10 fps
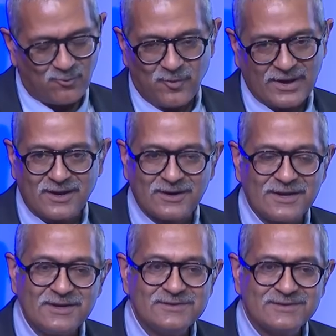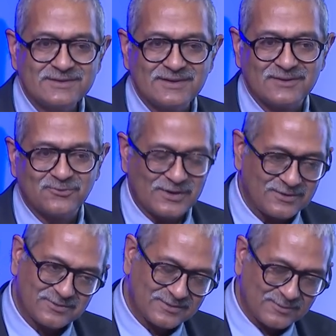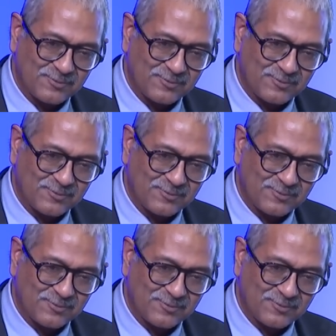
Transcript: my colleagues, as well as the